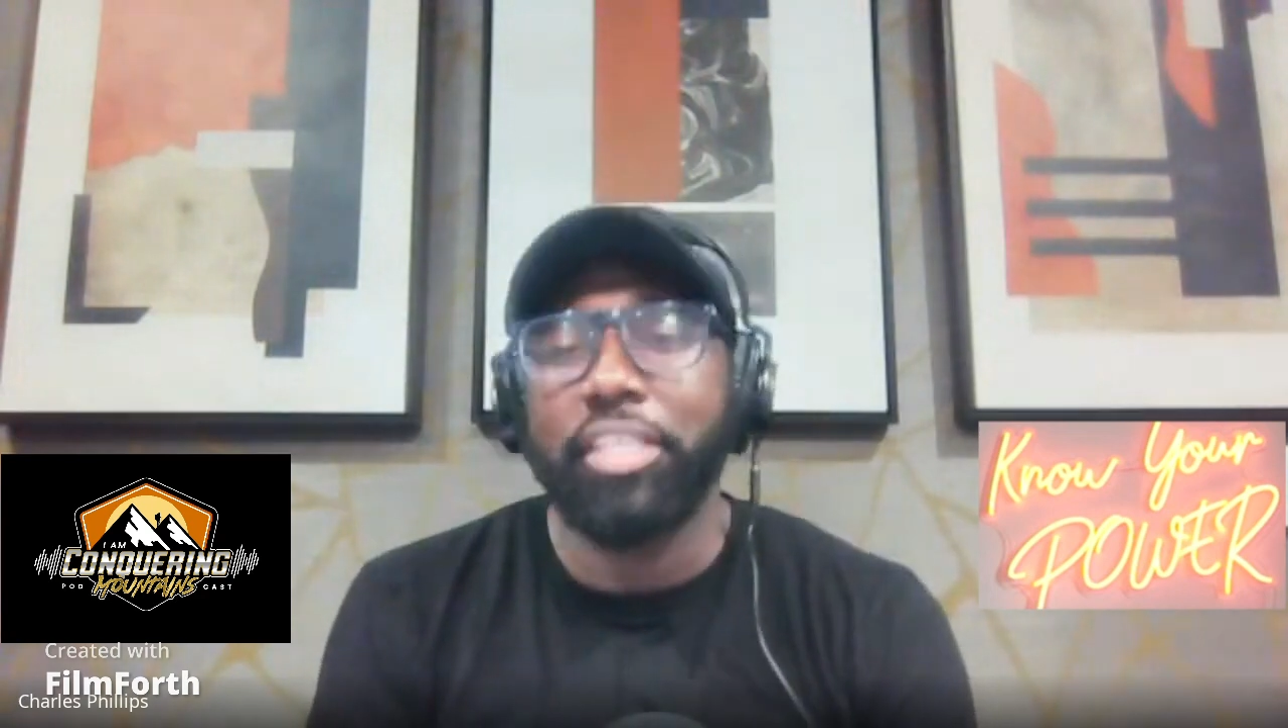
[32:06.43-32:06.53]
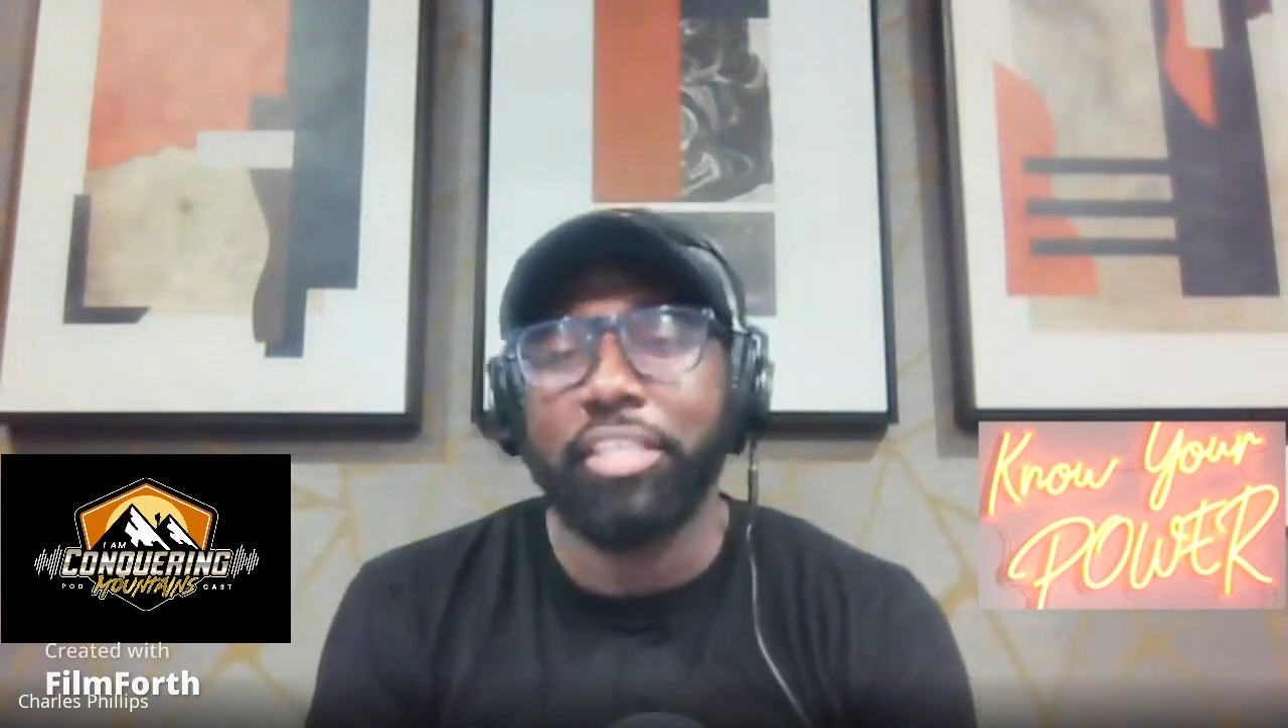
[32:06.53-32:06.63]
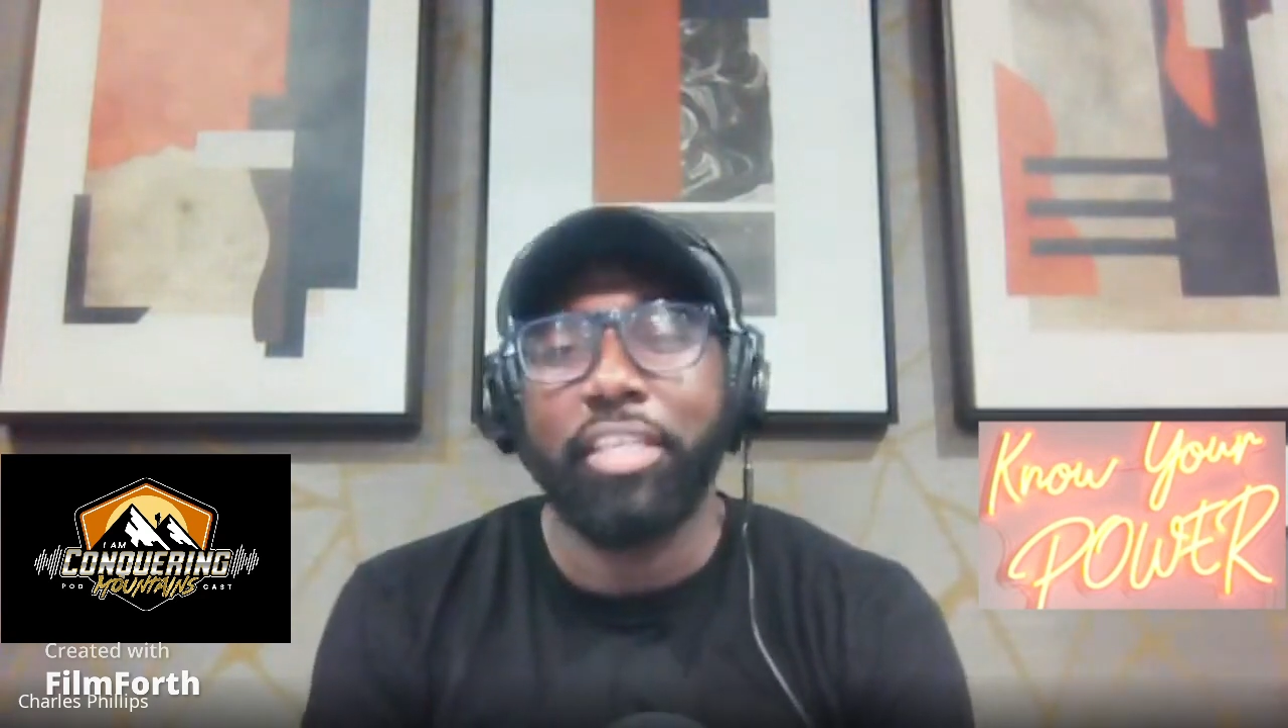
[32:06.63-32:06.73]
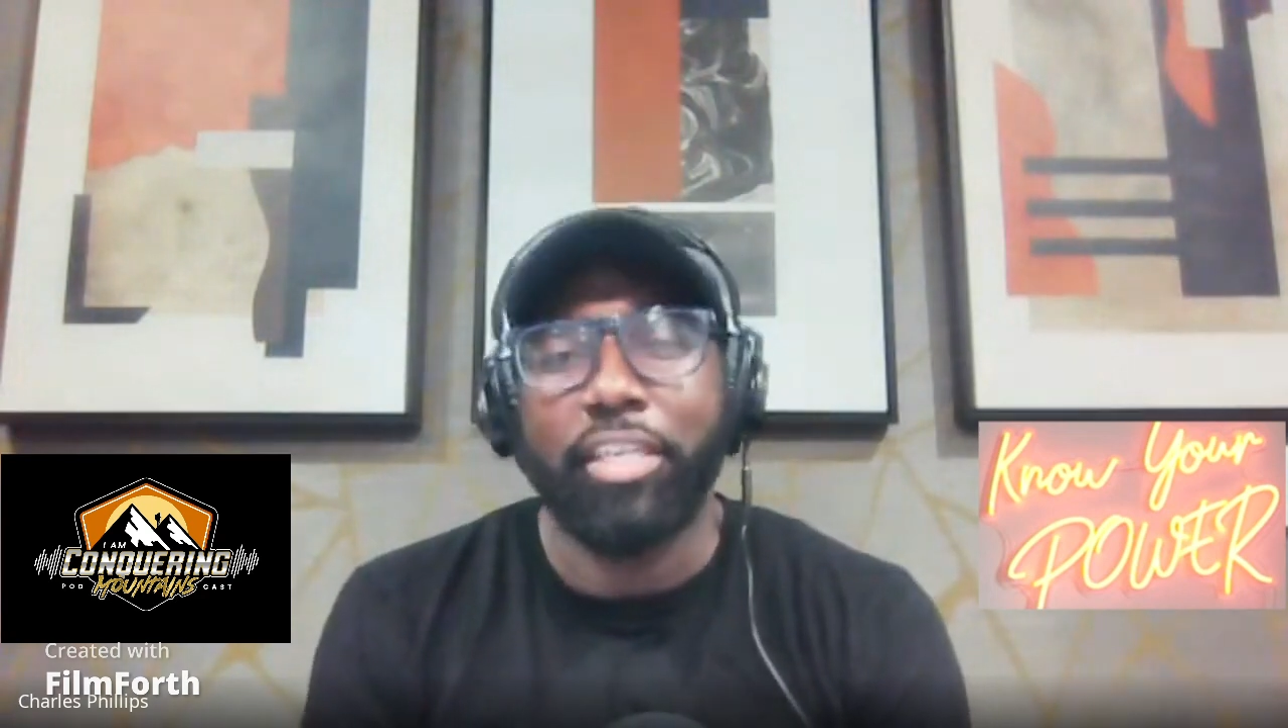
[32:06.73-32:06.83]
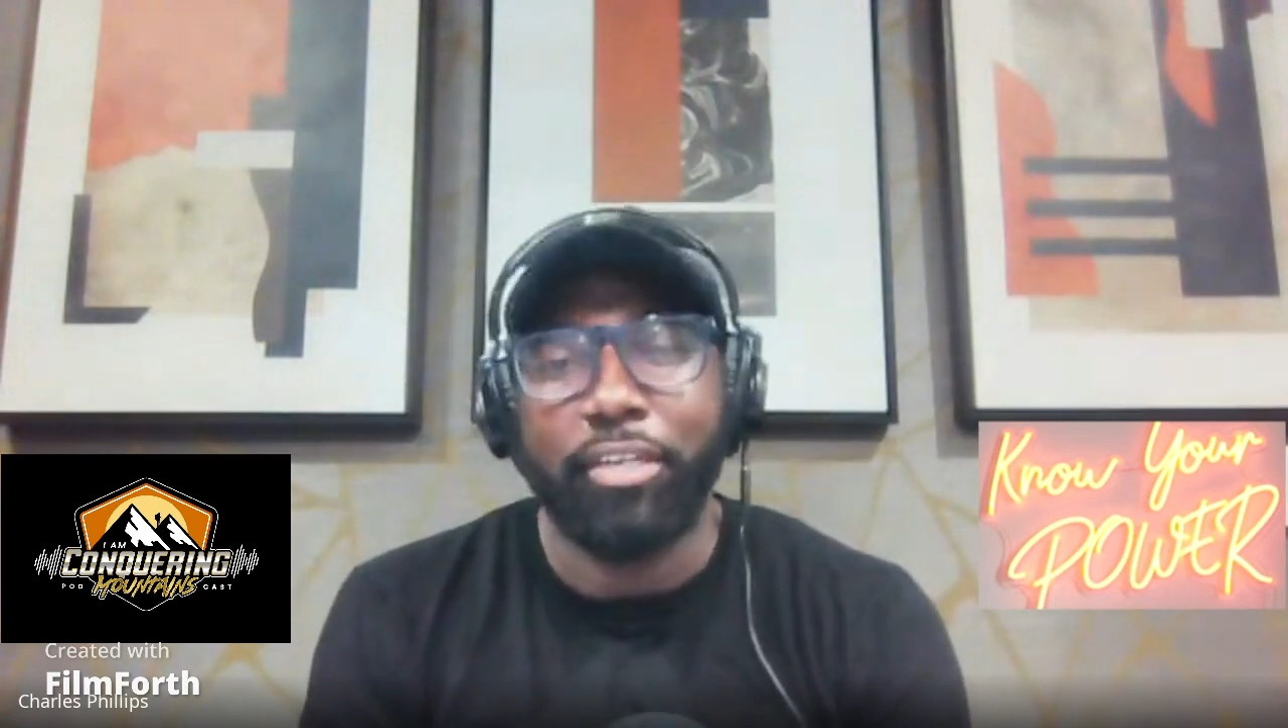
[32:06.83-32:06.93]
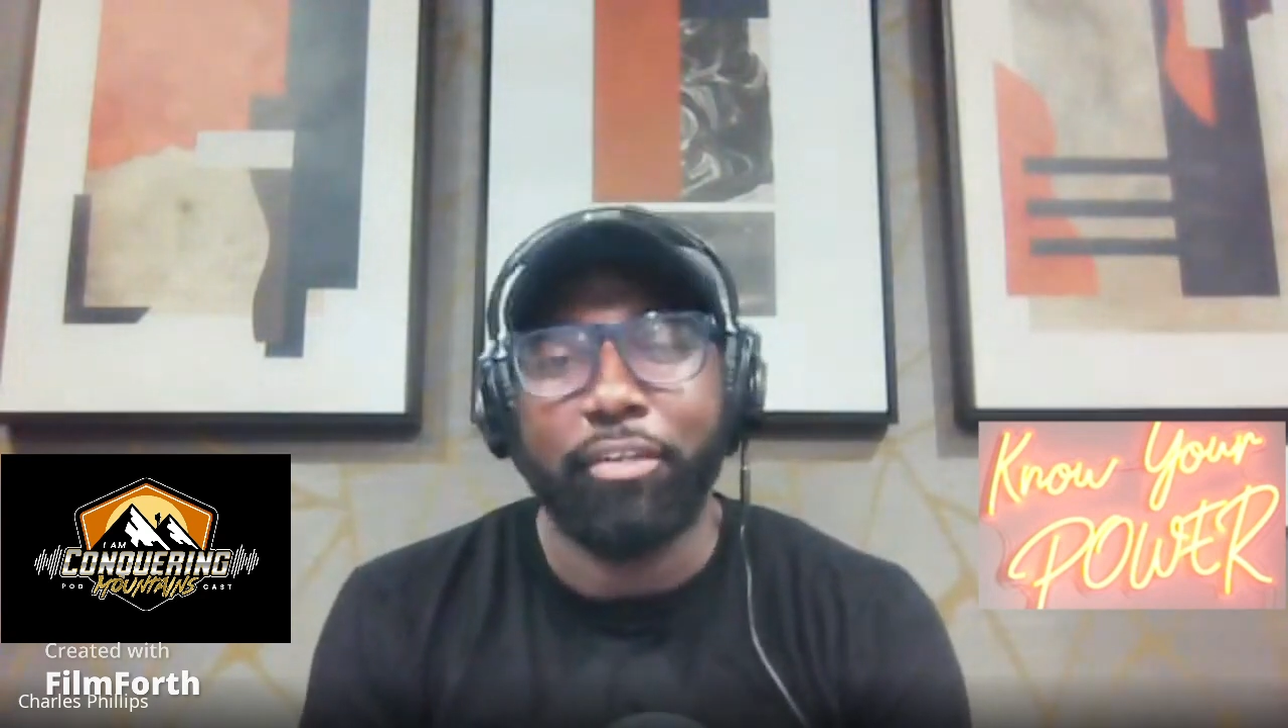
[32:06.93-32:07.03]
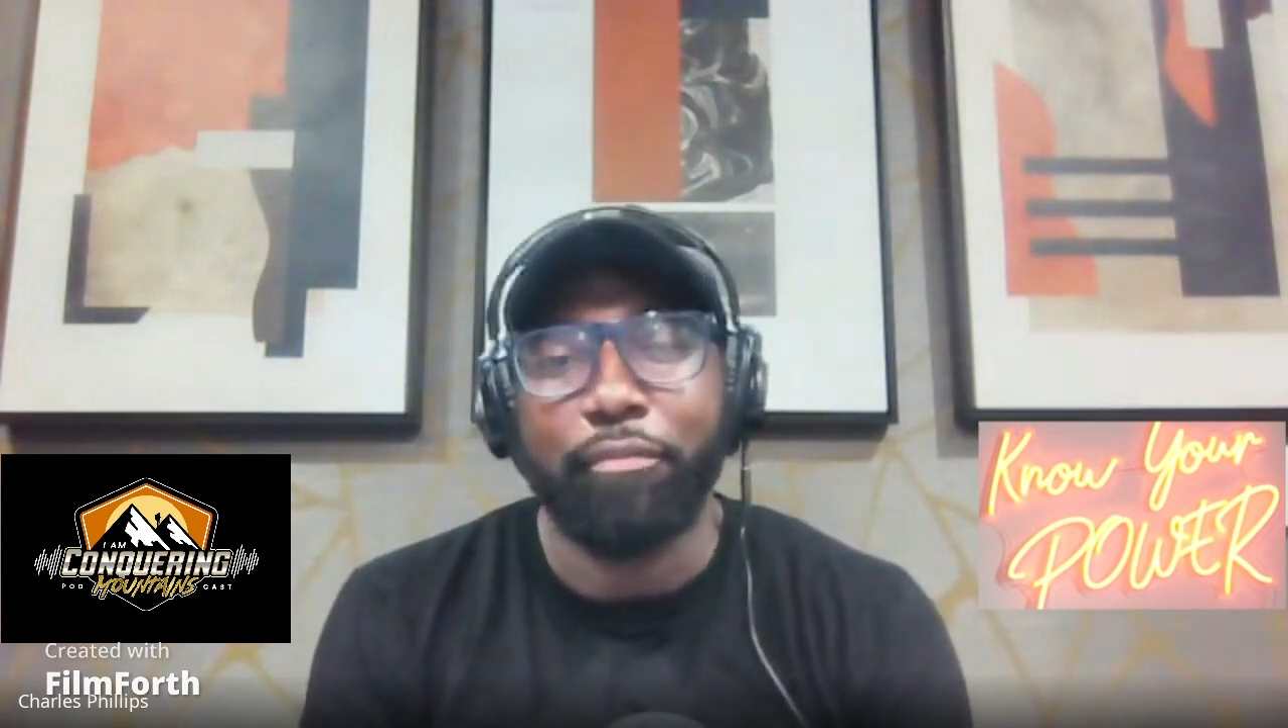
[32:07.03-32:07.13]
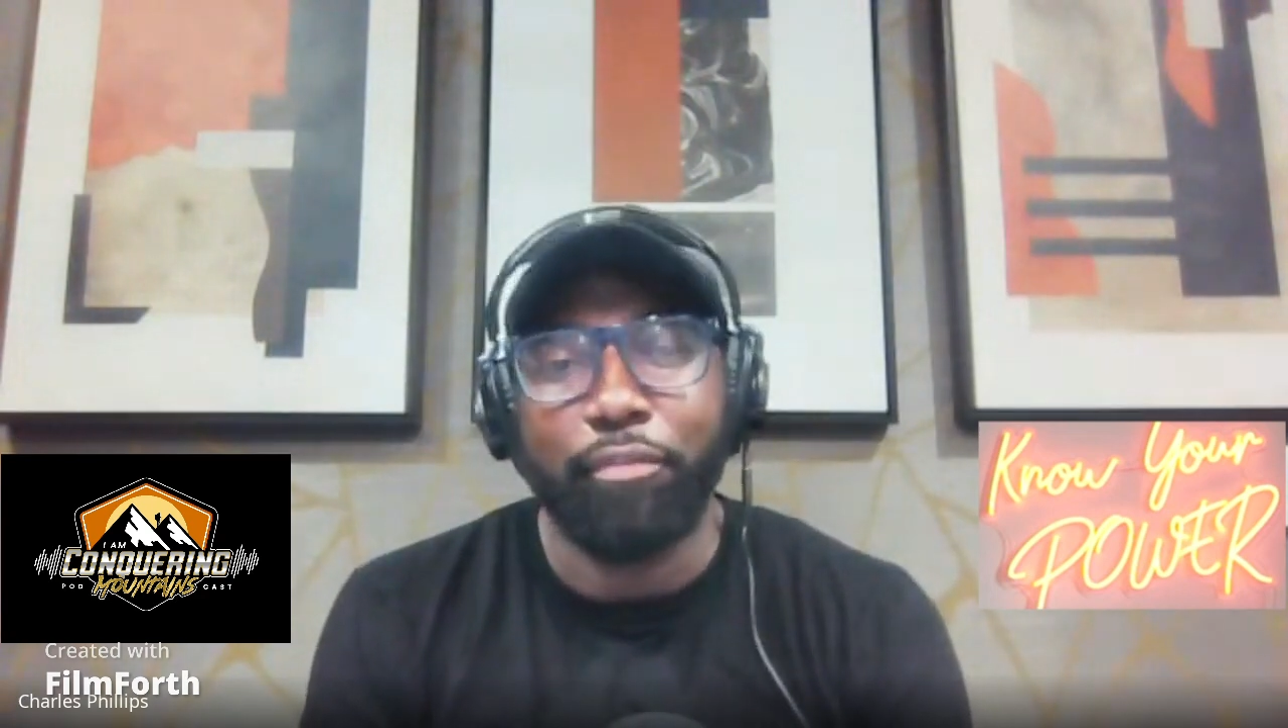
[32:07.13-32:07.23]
sit here